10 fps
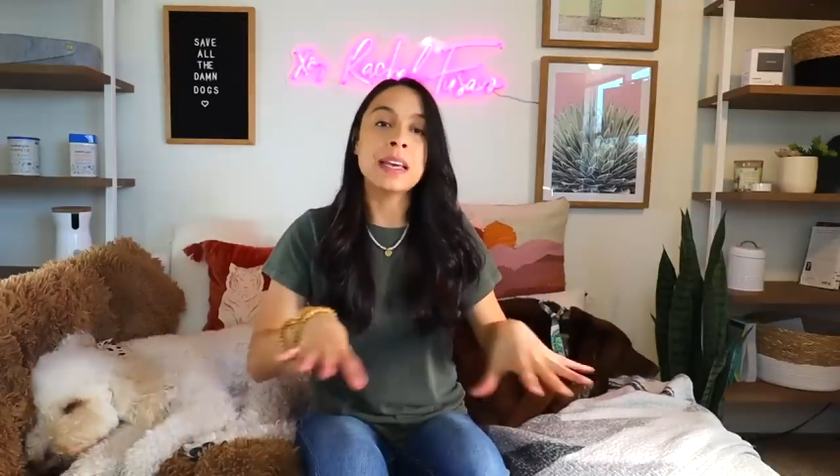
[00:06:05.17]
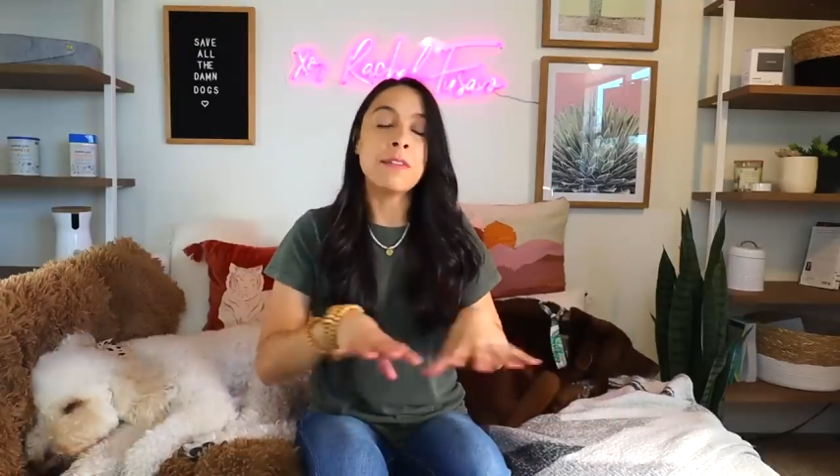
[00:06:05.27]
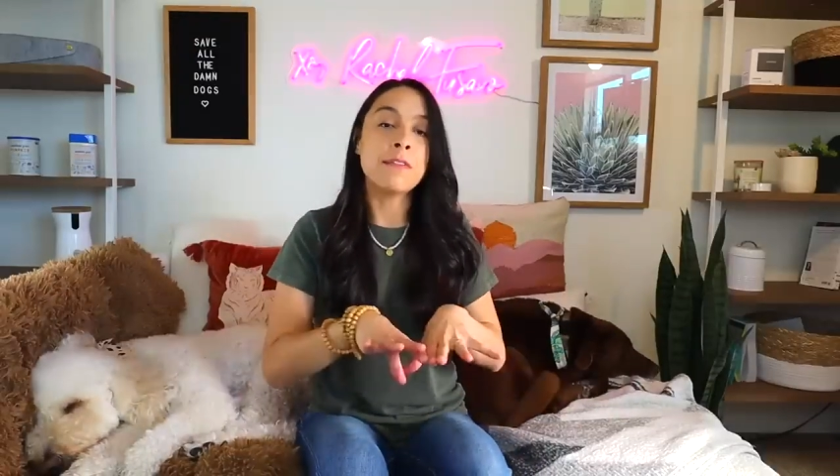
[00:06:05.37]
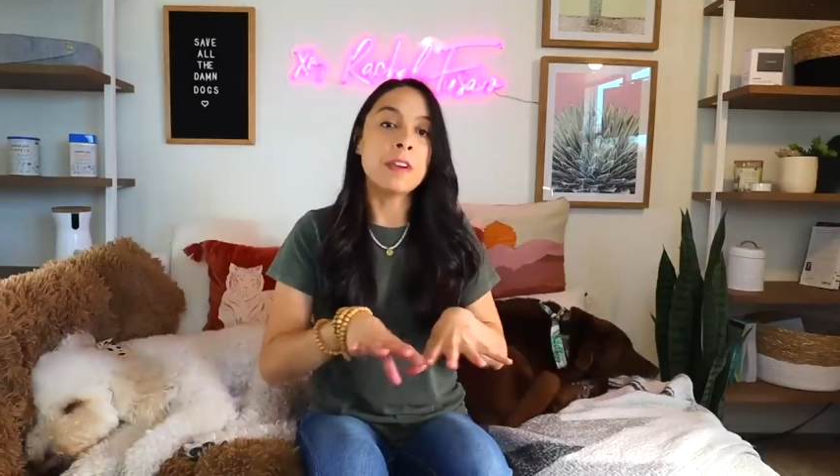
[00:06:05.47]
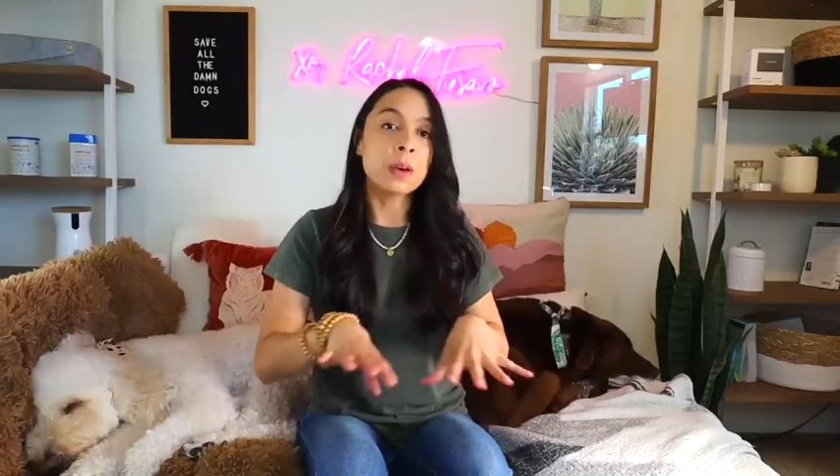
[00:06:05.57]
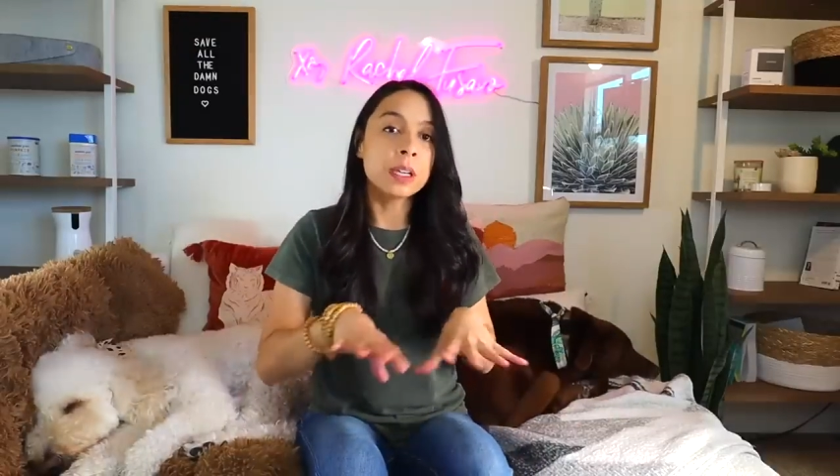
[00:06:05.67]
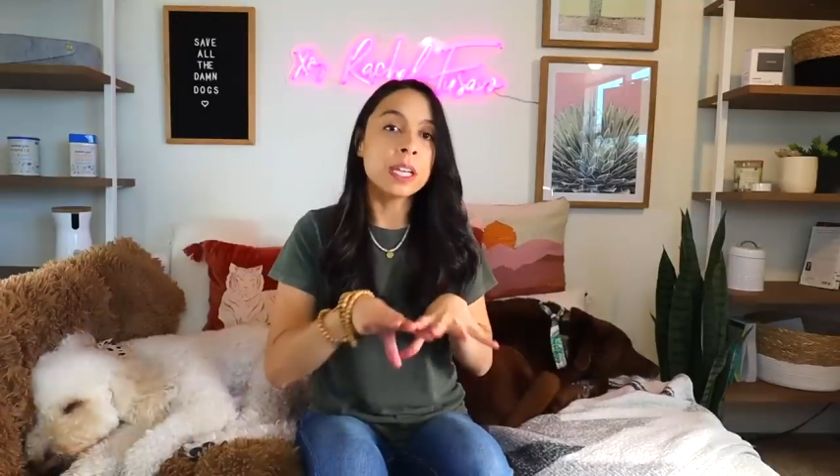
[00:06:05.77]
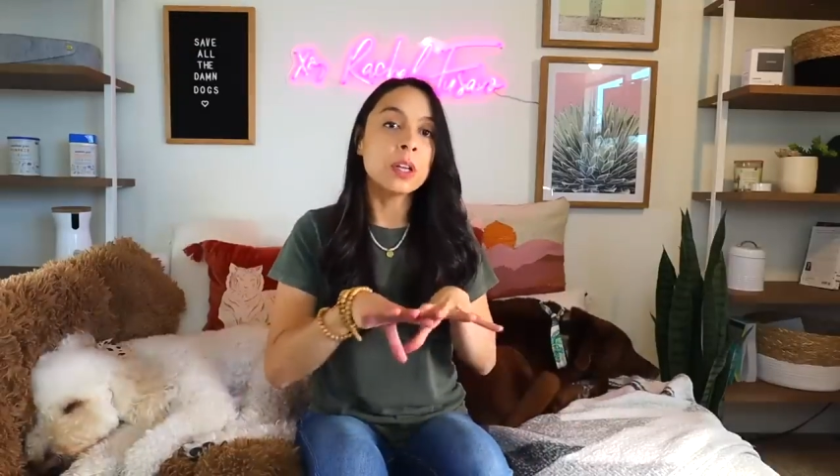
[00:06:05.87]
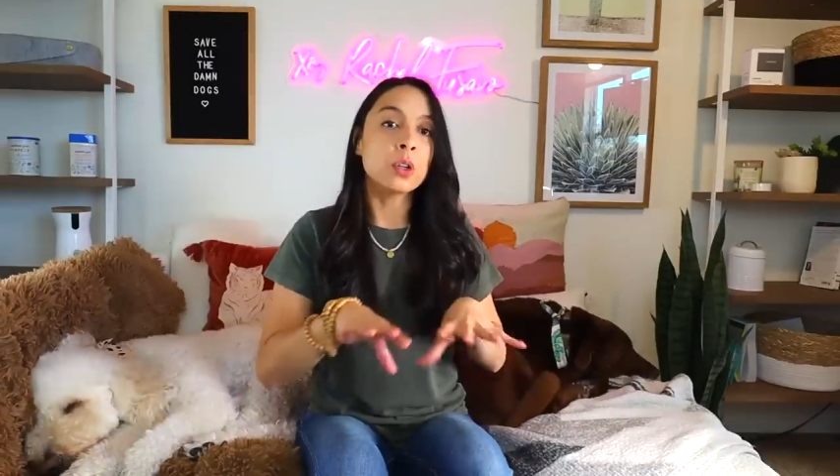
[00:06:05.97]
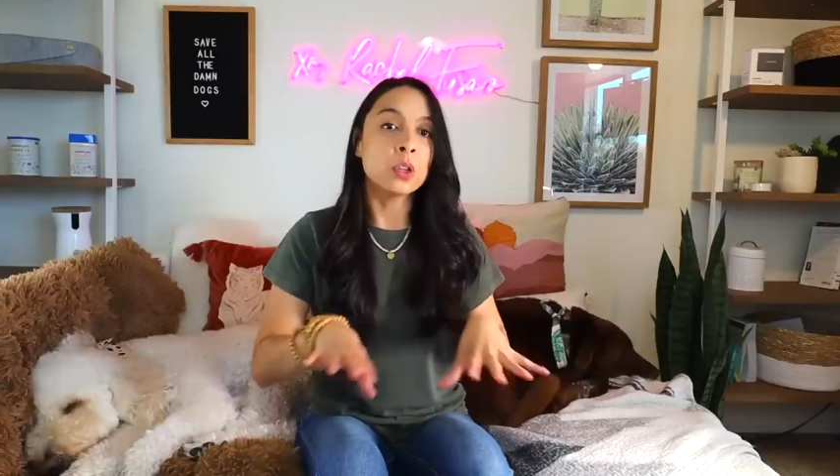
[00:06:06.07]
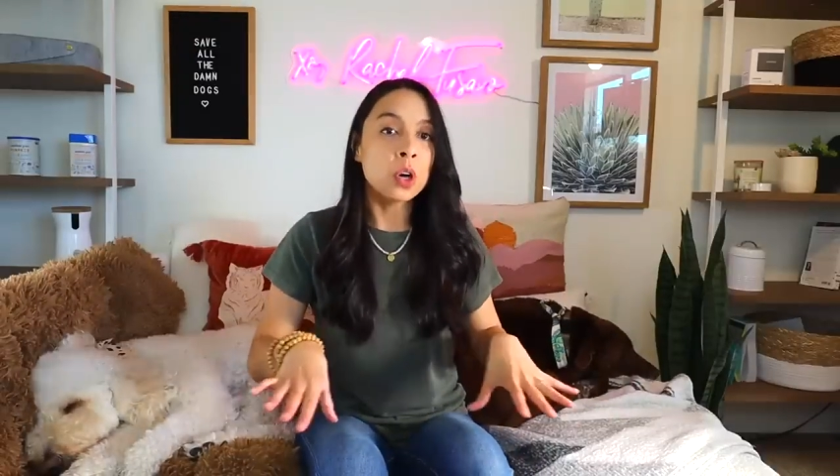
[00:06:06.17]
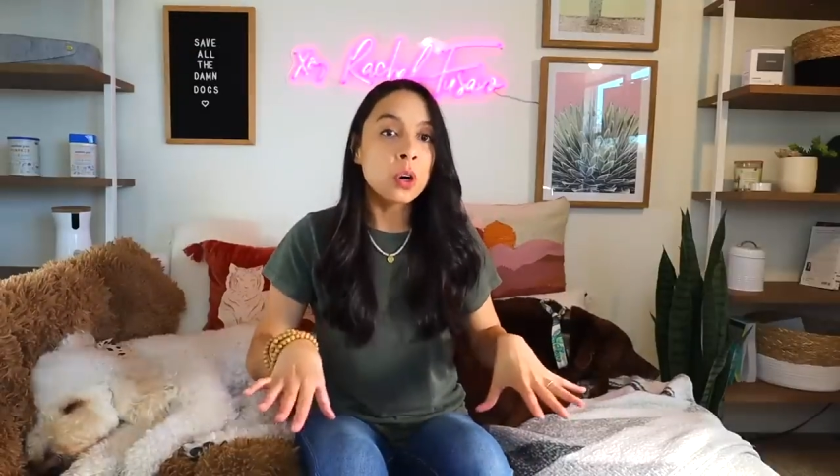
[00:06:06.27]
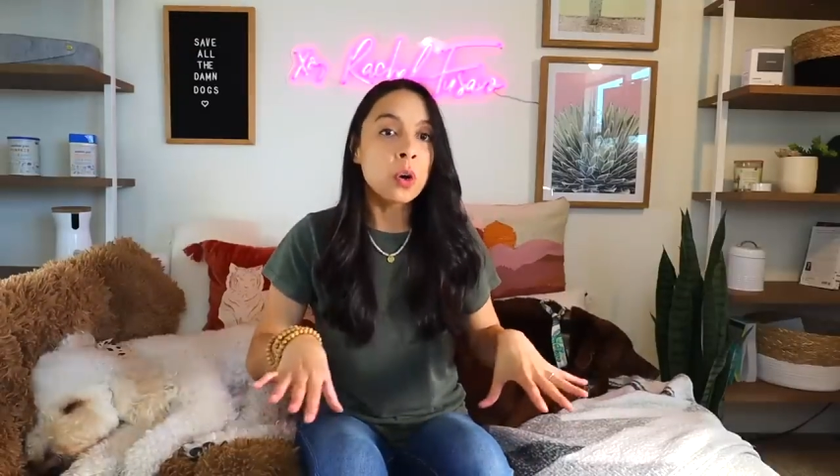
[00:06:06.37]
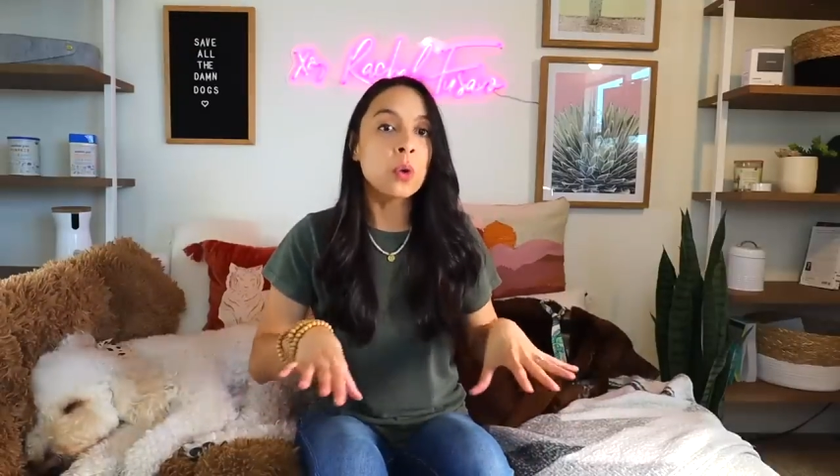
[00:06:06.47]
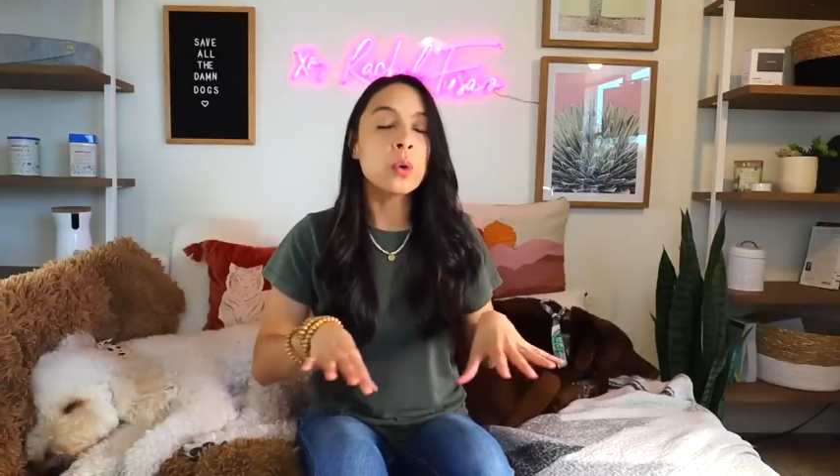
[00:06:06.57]
at very
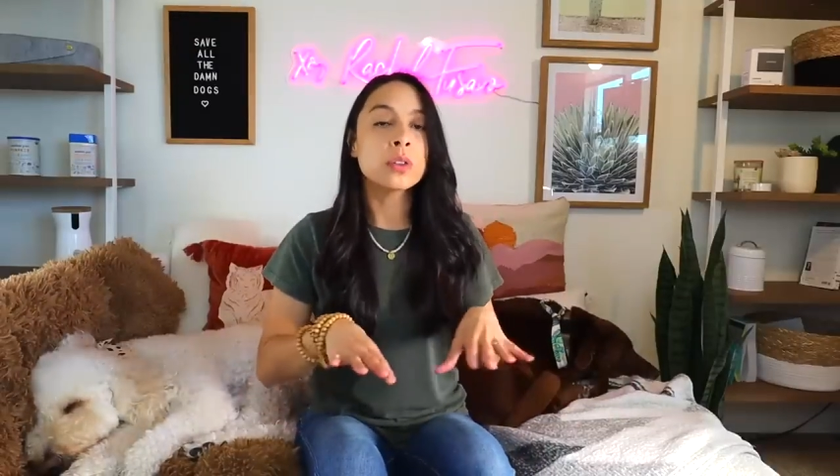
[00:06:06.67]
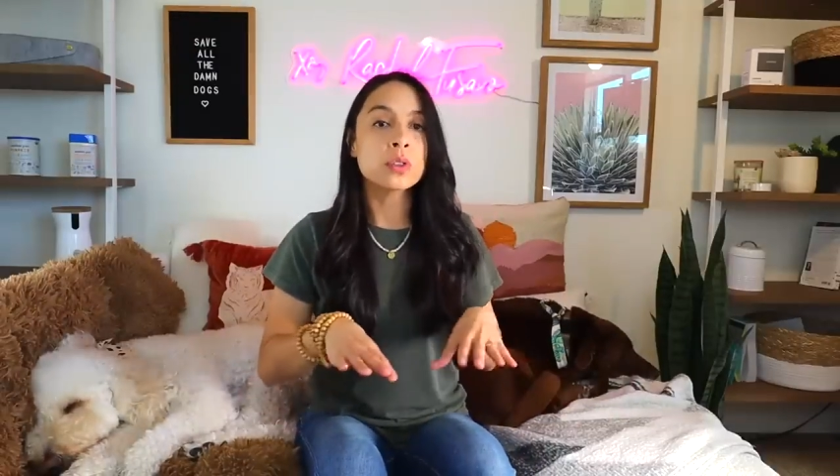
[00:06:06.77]
low,